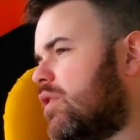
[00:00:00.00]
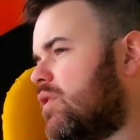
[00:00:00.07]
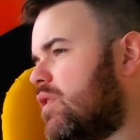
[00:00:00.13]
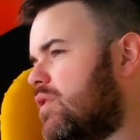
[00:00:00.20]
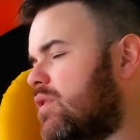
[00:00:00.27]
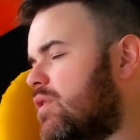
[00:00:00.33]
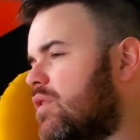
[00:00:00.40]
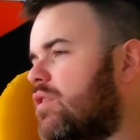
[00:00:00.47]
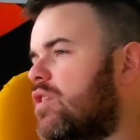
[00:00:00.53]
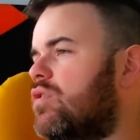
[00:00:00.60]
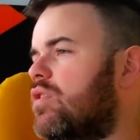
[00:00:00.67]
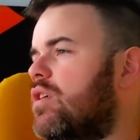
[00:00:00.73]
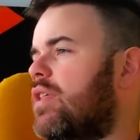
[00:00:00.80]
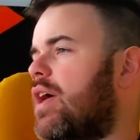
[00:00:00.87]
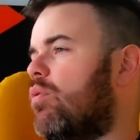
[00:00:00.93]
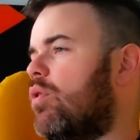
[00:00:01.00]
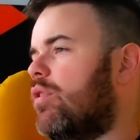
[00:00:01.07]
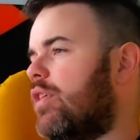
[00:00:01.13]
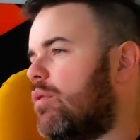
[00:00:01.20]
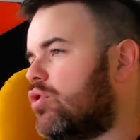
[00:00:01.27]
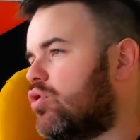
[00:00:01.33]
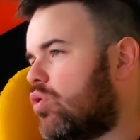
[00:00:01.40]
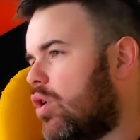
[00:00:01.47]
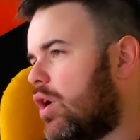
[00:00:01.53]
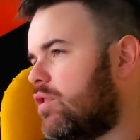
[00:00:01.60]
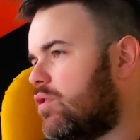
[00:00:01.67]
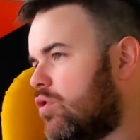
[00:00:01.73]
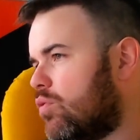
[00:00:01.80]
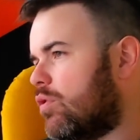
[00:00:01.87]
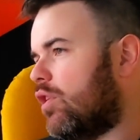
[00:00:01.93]
this is essentially that what they were trying to
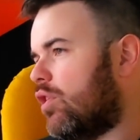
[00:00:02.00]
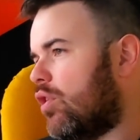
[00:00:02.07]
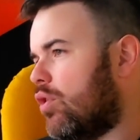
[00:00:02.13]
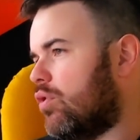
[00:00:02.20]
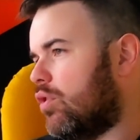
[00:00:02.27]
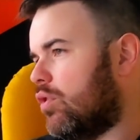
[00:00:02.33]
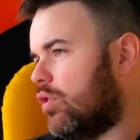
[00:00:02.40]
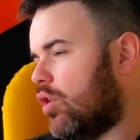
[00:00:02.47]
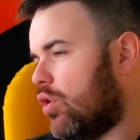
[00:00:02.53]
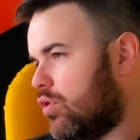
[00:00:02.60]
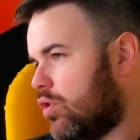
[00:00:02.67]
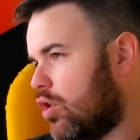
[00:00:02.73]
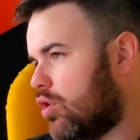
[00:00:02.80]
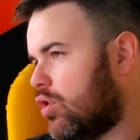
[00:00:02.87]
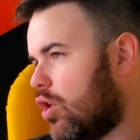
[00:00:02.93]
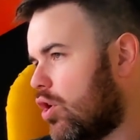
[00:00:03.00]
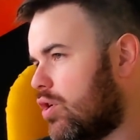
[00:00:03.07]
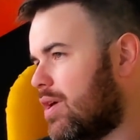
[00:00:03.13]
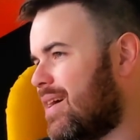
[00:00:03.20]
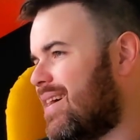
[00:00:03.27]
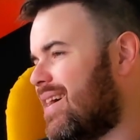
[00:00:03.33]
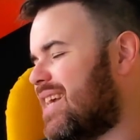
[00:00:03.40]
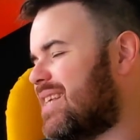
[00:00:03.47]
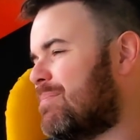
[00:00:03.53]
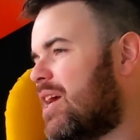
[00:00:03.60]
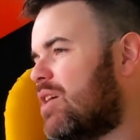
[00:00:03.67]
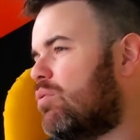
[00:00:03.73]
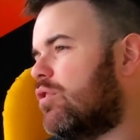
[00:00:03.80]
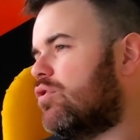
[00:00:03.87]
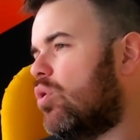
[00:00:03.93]
do with the low code, no code is
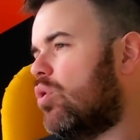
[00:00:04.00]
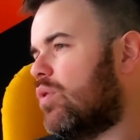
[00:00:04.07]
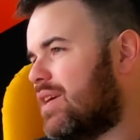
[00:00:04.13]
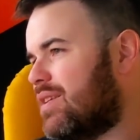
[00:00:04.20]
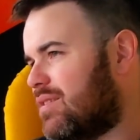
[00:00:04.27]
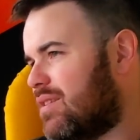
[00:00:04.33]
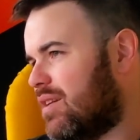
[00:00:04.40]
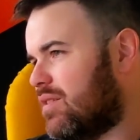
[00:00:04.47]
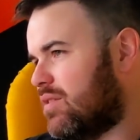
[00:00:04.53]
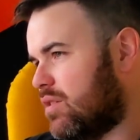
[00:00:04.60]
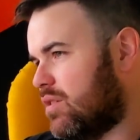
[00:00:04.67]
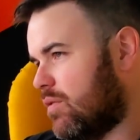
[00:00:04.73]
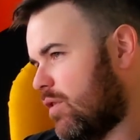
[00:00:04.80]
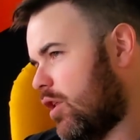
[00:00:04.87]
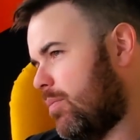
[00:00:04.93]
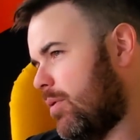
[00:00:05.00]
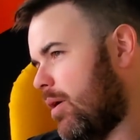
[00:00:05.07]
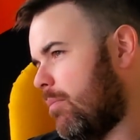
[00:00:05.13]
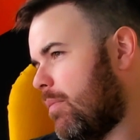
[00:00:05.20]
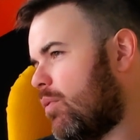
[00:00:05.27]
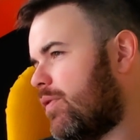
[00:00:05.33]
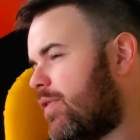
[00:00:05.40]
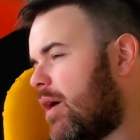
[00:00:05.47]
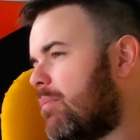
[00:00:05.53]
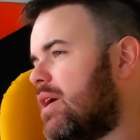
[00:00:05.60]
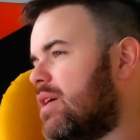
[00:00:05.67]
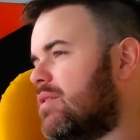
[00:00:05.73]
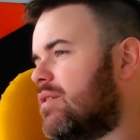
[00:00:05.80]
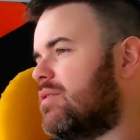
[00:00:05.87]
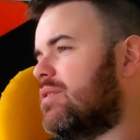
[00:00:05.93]
make what's called a citizen developer. And what that
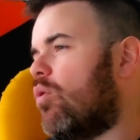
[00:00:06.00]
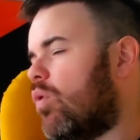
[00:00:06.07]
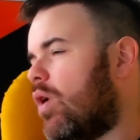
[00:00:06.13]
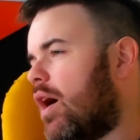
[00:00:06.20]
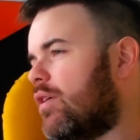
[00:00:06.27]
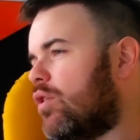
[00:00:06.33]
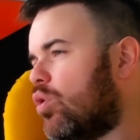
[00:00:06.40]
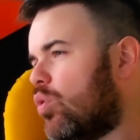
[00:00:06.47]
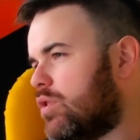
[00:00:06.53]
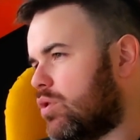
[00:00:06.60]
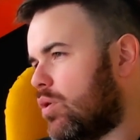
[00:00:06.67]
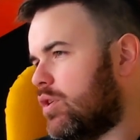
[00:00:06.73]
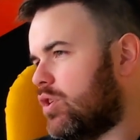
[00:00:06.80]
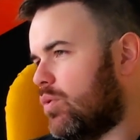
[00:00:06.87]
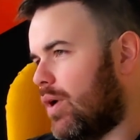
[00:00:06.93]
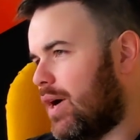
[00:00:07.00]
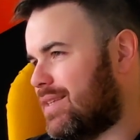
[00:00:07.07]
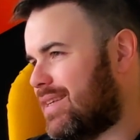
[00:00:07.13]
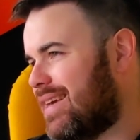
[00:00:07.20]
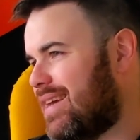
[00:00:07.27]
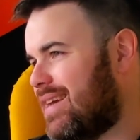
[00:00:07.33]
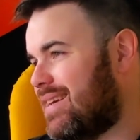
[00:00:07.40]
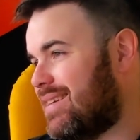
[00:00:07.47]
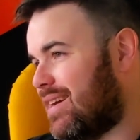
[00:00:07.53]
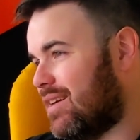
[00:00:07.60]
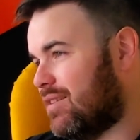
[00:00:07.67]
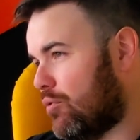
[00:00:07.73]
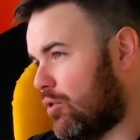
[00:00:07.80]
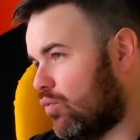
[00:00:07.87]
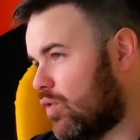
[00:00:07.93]
means is rather than always going to IT to get
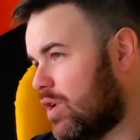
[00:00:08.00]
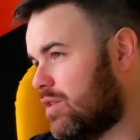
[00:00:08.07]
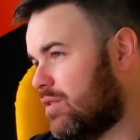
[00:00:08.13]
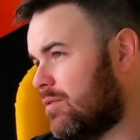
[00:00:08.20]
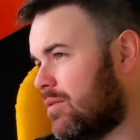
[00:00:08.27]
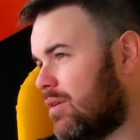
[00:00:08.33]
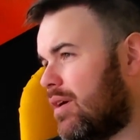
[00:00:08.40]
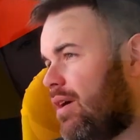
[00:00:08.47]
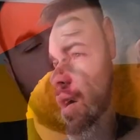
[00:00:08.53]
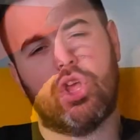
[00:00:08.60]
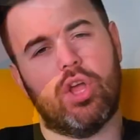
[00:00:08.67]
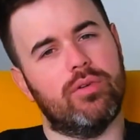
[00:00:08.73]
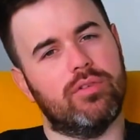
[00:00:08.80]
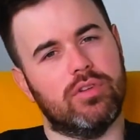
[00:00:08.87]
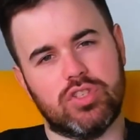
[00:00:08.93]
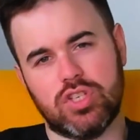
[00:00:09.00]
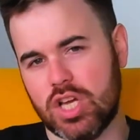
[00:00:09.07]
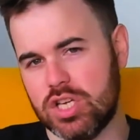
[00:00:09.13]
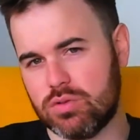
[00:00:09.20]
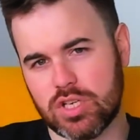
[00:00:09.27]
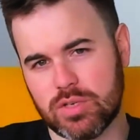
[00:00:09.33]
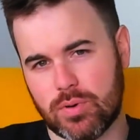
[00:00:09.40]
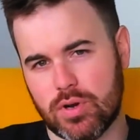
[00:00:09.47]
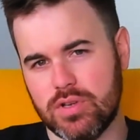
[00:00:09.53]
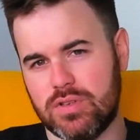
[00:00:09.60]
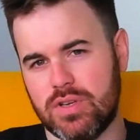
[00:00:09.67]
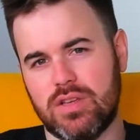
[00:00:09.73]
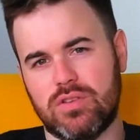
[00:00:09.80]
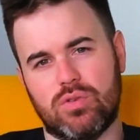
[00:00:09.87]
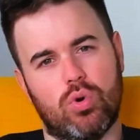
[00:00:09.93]
something written or going to the change request
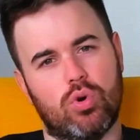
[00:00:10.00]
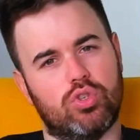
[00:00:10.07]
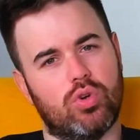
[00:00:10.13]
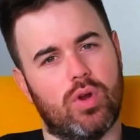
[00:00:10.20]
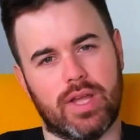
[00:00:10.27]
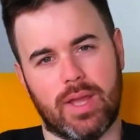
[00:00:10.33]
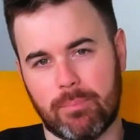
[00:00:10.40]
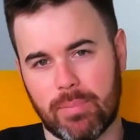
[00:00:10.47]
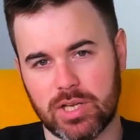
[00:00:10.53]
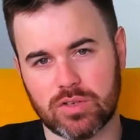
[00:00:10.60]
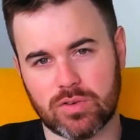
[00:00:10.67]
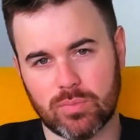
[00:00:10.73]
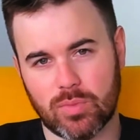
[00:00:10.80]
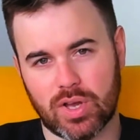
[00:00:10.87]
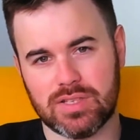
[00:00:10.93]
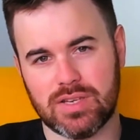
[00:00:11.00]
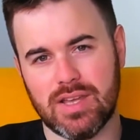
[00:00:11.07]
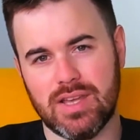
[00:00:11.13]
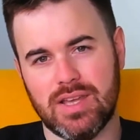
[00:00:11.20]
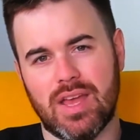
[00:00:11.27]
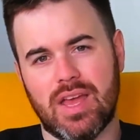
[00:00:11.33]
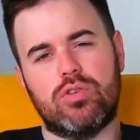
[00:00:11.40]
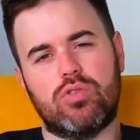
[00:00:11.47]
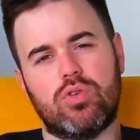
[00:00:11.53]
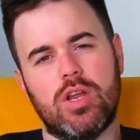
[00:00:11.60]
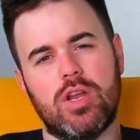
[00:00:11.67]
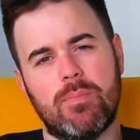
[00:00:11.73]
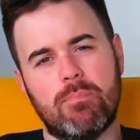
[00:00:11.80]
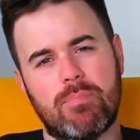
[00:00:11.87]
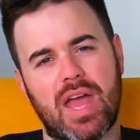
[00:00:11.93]
process or try and get budget from IT, you're trying
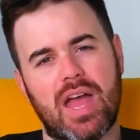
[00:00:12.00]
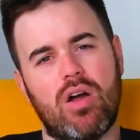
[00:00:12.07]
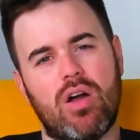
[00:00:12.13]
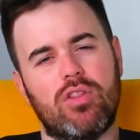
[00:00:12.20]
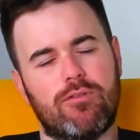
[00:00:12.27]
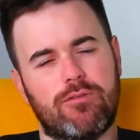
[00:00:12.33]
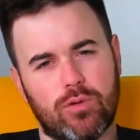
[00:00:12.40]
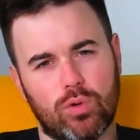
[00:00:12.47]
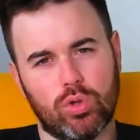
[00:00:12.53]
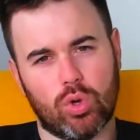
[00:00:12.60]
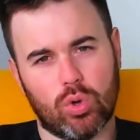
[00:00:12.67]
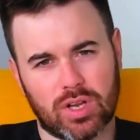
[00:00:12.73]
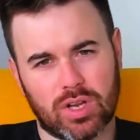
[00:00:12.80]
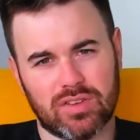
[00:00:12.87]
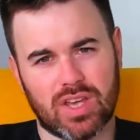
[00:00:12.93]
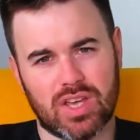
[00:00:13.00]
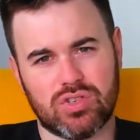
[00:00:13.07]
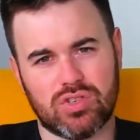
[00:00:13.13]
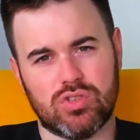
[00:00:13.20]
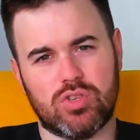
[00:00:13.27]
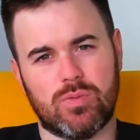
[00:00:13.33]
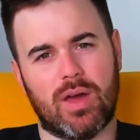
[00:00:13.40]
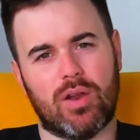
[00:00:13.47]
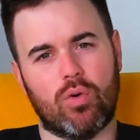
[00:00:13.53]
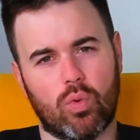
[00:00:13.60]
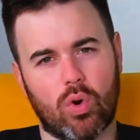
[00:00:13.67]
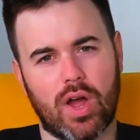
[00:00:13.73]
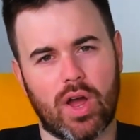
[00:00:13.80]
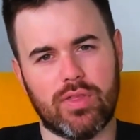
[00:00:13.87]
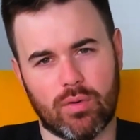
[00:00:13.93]
to empower the full organization to be able to
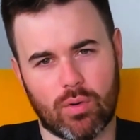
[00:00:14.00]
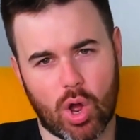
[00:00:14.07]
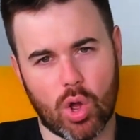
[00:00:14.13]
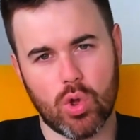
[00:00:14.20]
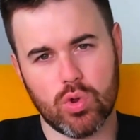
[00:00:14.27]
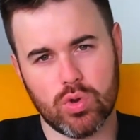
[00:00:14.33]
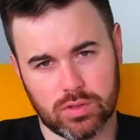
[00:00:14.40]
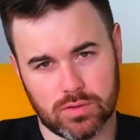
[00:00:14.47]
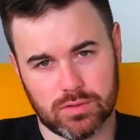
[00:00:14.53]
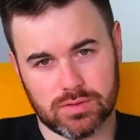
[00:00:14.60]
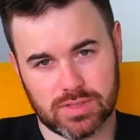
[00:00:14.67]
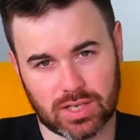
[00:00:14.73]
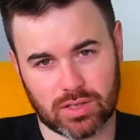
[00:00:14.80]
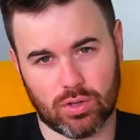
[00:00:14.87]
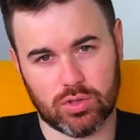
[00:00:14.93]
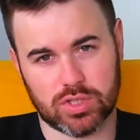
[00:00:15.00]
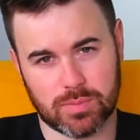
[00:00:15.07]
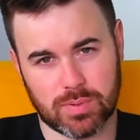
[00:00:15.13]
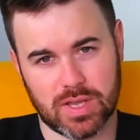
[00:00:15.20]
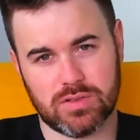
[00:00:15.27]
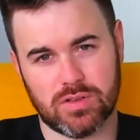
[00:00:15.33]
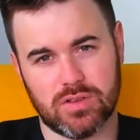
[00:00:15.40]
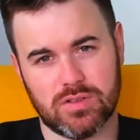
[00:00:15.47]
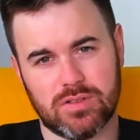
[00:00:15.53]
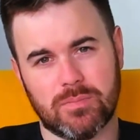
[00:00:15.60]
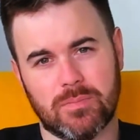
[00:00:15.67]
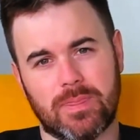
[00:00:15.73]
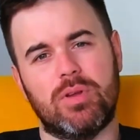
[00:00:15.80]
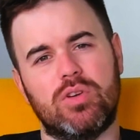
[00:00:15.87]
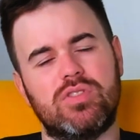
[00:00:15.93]
write their own technology pieces
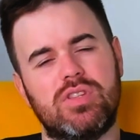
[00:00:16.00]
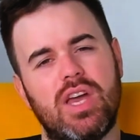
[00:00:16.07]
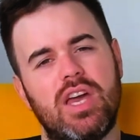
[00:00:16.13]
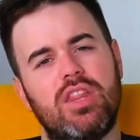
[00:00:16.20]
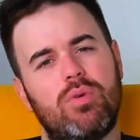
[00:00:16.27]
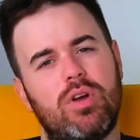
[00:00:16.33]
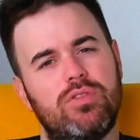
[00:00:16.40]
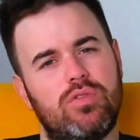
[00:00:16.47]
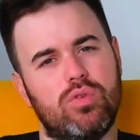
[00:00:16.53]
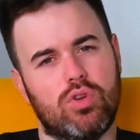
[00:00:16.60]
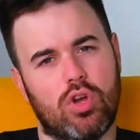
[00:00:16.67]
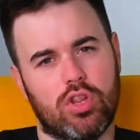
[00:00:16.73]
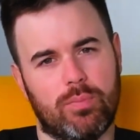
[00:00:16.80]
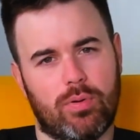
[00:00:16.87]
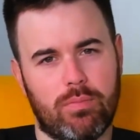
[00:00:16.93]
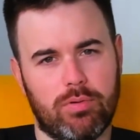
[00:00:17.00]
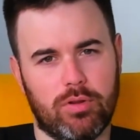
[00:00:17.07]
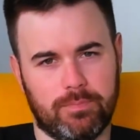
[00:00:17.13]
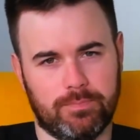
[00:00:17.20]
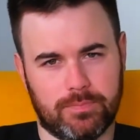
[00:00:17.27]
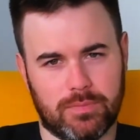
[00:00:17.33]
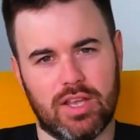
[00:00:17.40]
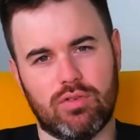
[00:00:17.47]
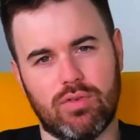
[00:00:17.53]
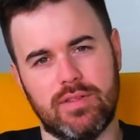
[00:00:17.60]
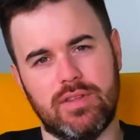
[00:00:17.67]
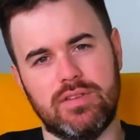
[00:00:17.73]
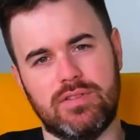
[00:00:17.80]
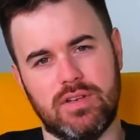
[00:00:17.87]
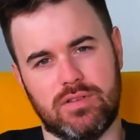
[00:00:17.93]
because they're the ones who know the problem and create
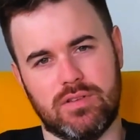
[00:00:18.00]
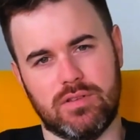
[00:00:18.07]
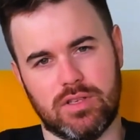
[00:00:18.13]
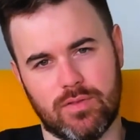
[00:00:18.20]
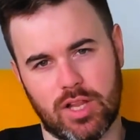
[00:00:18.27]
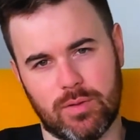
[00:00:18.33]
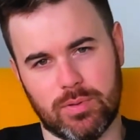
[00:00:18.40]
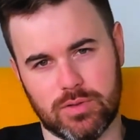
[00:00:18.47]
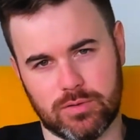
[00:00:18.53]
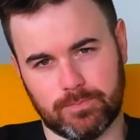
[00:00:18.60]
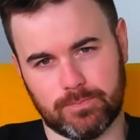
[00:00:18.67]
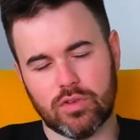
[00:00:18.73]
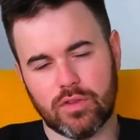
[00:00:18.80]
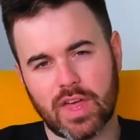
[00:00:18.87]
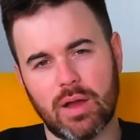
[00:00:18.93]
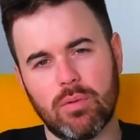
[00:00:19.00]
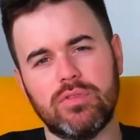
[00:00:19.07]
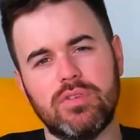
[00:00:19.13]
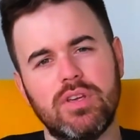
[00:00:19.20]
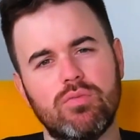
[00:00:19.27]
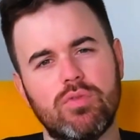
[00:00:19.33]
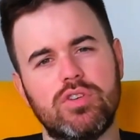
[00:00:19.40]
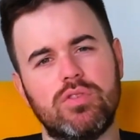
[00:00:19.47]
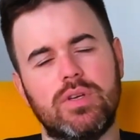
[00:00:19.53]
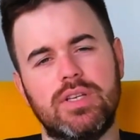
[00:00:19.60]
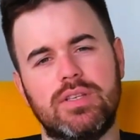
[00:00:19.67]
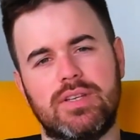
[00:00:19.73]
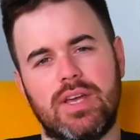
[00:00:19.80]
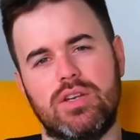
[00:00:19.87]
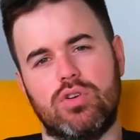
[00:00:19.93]
these citizen developers. So that was the original
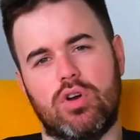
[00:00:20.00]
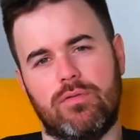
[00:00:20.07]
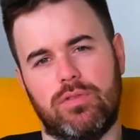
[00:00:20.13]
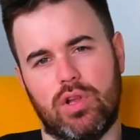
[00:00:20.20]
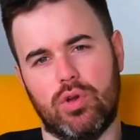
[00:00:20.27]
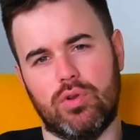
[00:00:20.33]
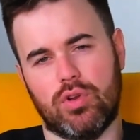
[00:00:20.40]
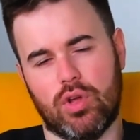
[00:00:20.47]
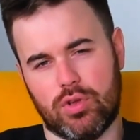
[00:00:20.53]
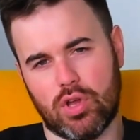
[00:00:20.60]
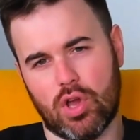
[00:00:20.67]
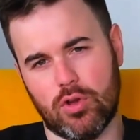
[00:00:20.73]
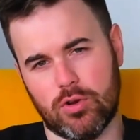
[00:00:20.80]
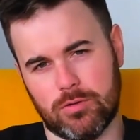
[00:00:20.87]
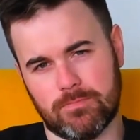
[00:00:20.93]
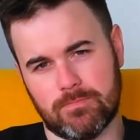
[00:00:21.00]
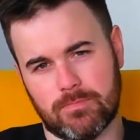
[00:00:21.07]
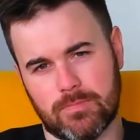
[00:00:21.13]
intent of low no code.